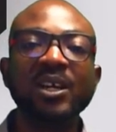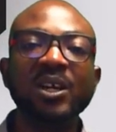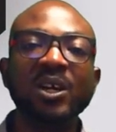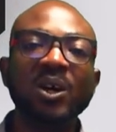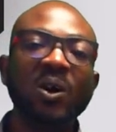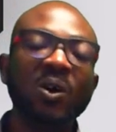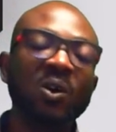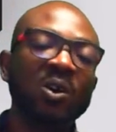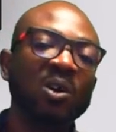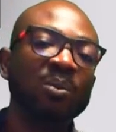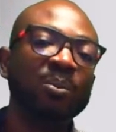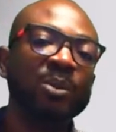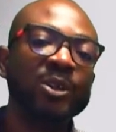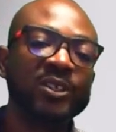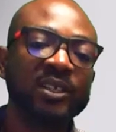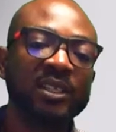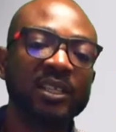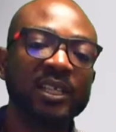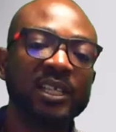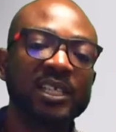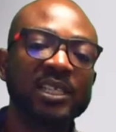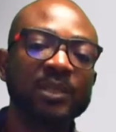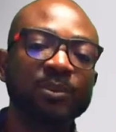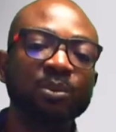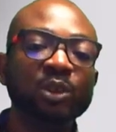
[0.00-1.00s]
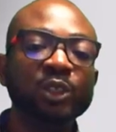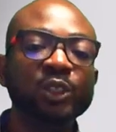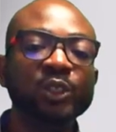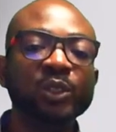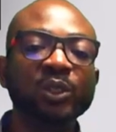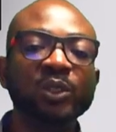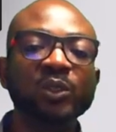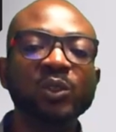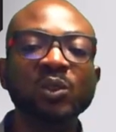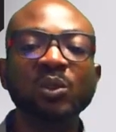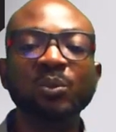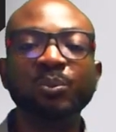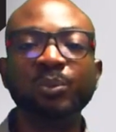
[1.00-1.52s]
occupational exposure
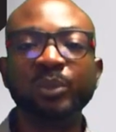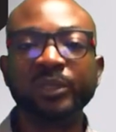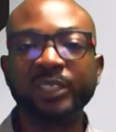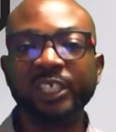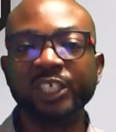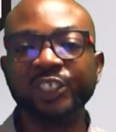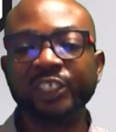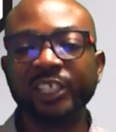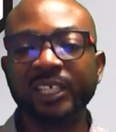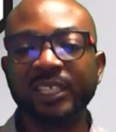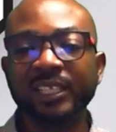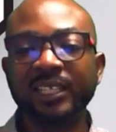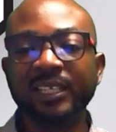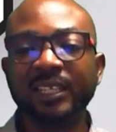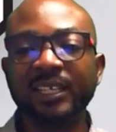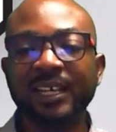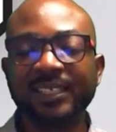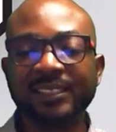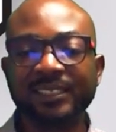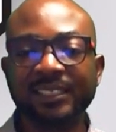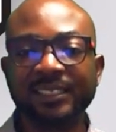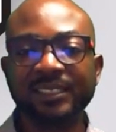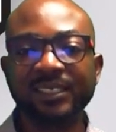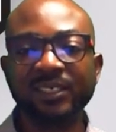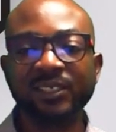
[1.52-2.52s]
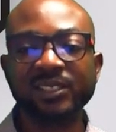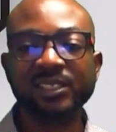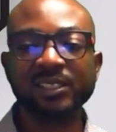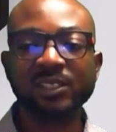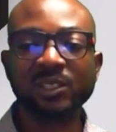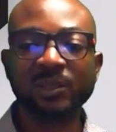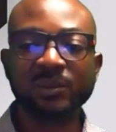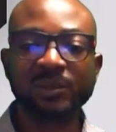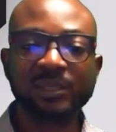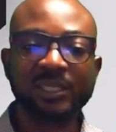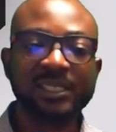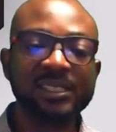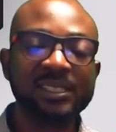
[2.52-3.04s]
to potentially hazardous
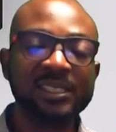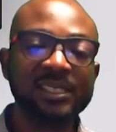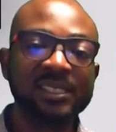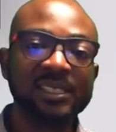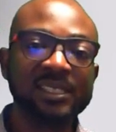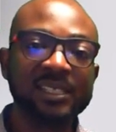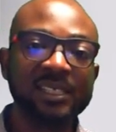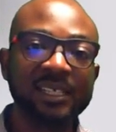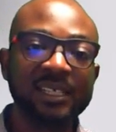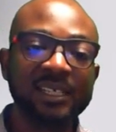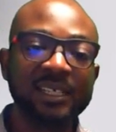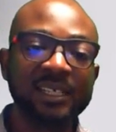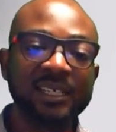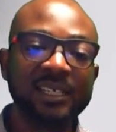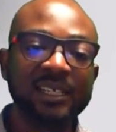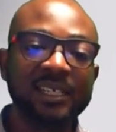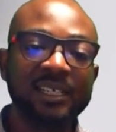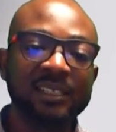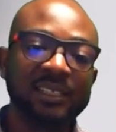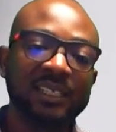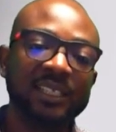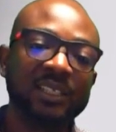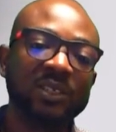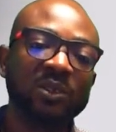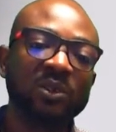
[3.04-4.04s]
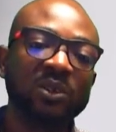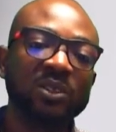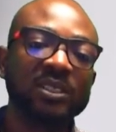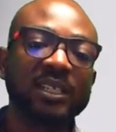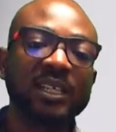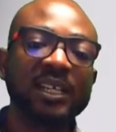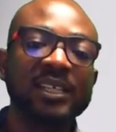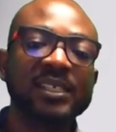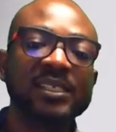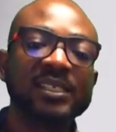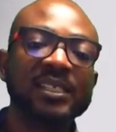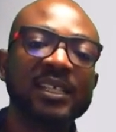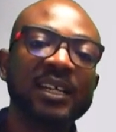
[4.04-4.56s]
substances that cause
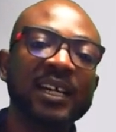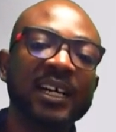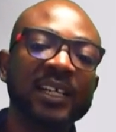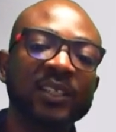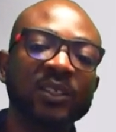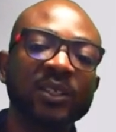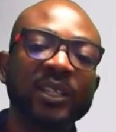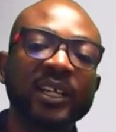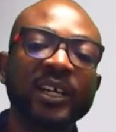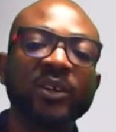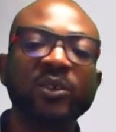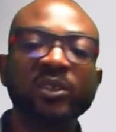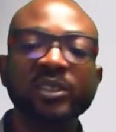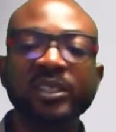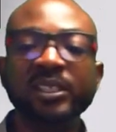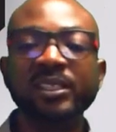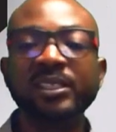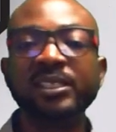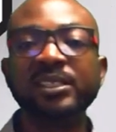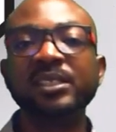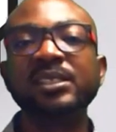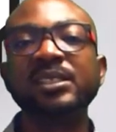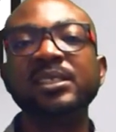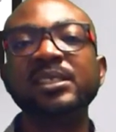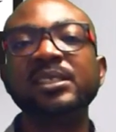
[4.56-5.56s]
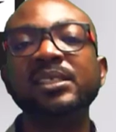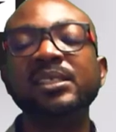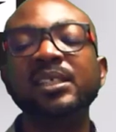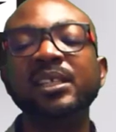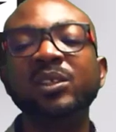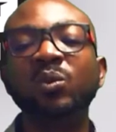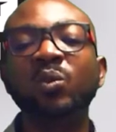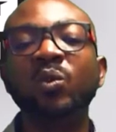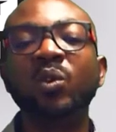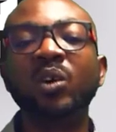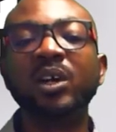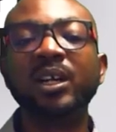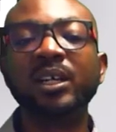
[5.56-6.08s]
cancer and other chronic diseases in
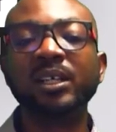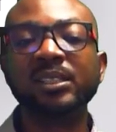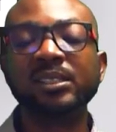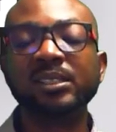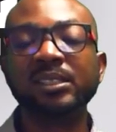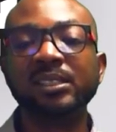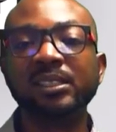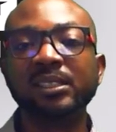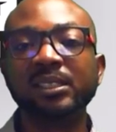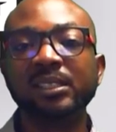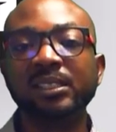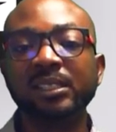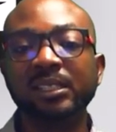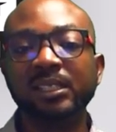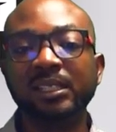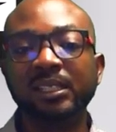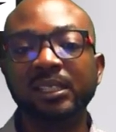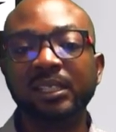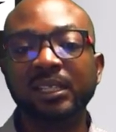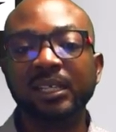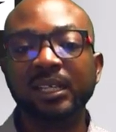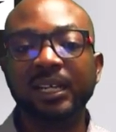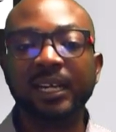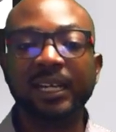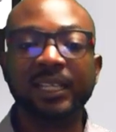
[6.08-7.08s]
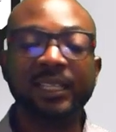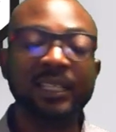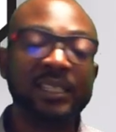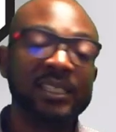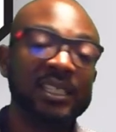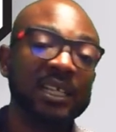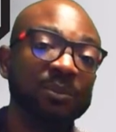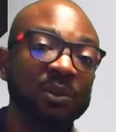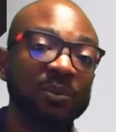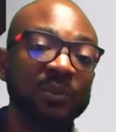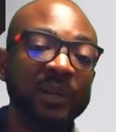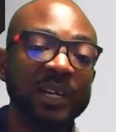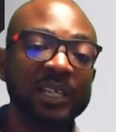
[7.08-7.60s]
workers. An
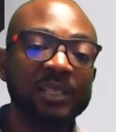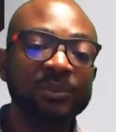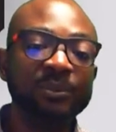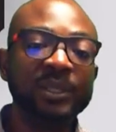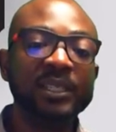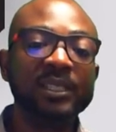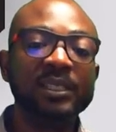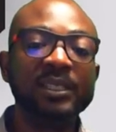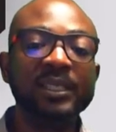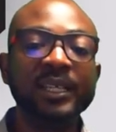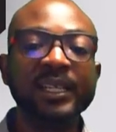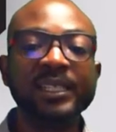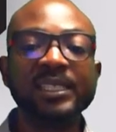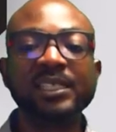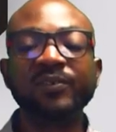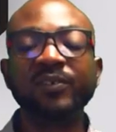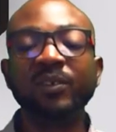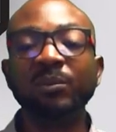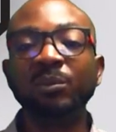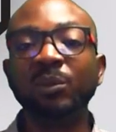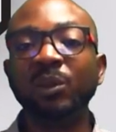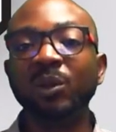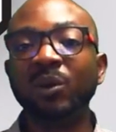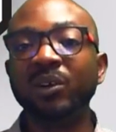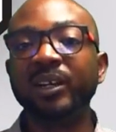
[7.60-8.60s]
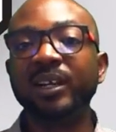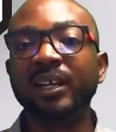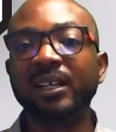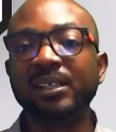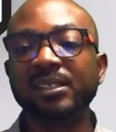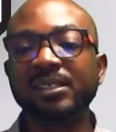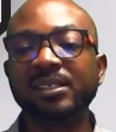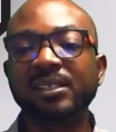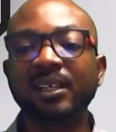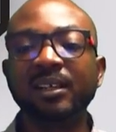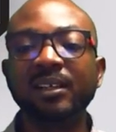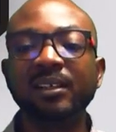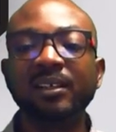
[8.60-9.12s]
example might be deaths from lung
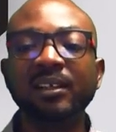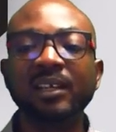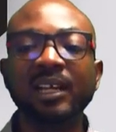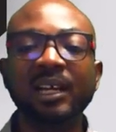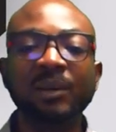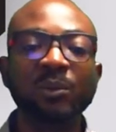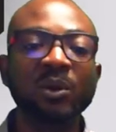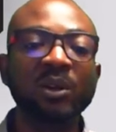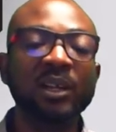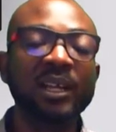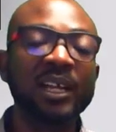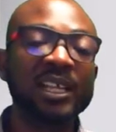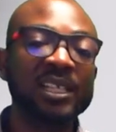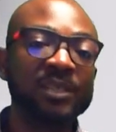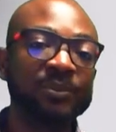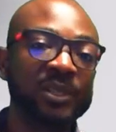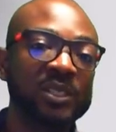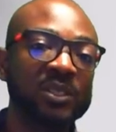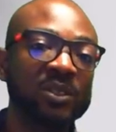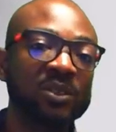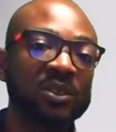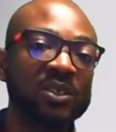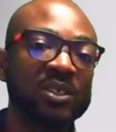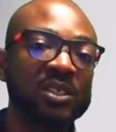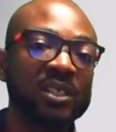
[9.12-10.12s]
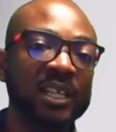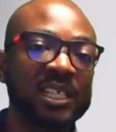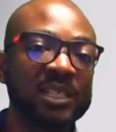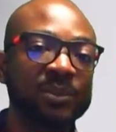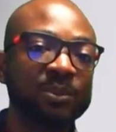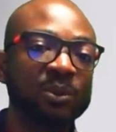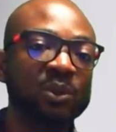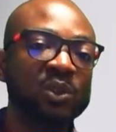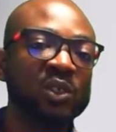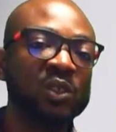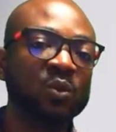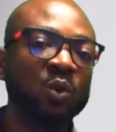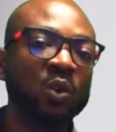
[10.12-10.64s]
cancer among
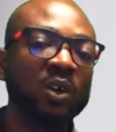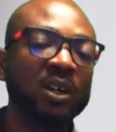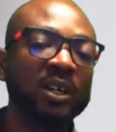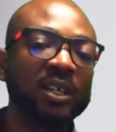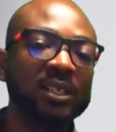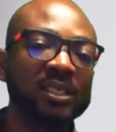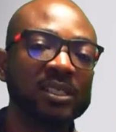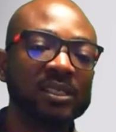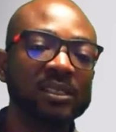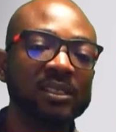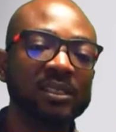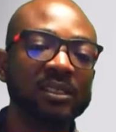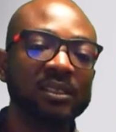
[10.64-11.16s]
asbestos-exposed workers.